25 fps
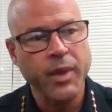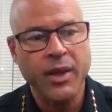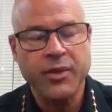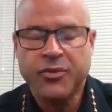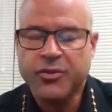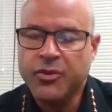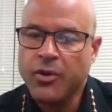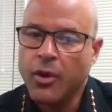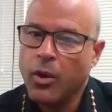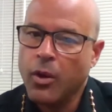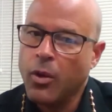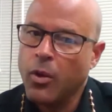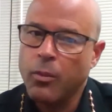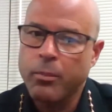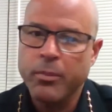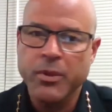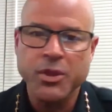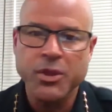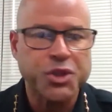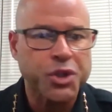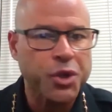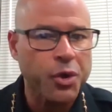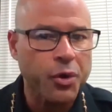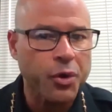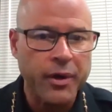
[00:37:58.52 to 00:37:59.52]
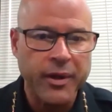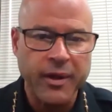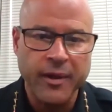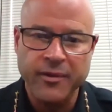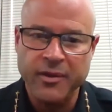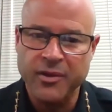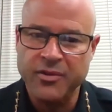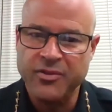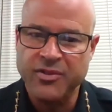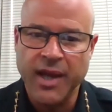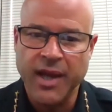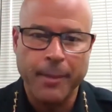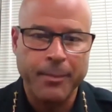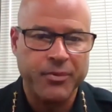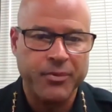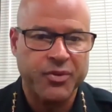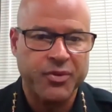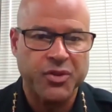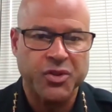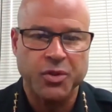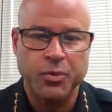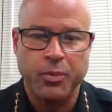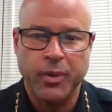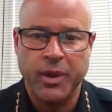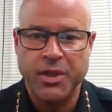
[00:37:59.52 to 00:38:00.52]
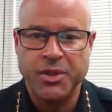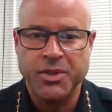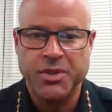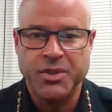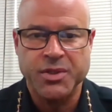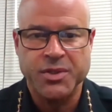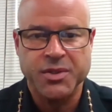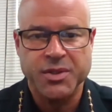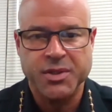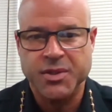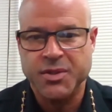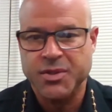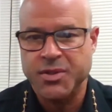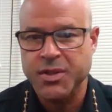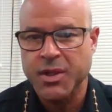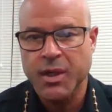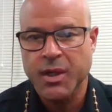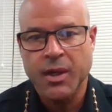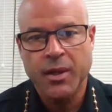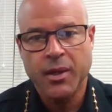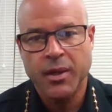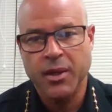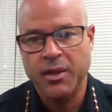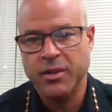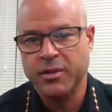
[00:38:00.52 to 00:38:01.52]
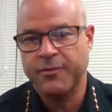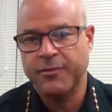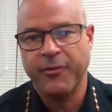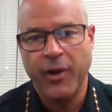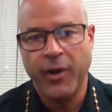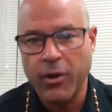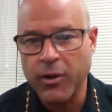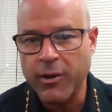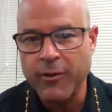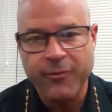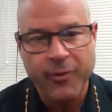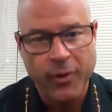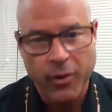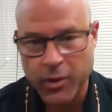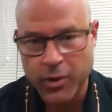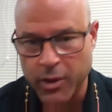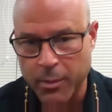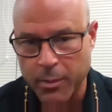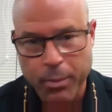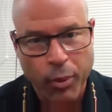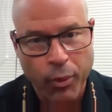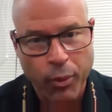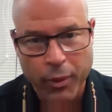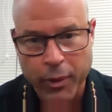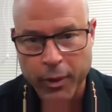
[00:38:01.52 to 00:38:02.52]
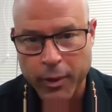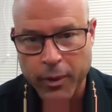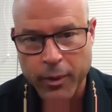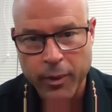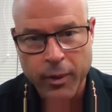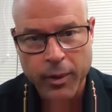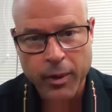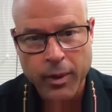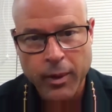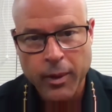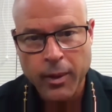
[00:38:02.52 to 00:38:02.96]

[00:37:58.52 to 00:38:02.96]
And so maturity in these type of situations is very, very important.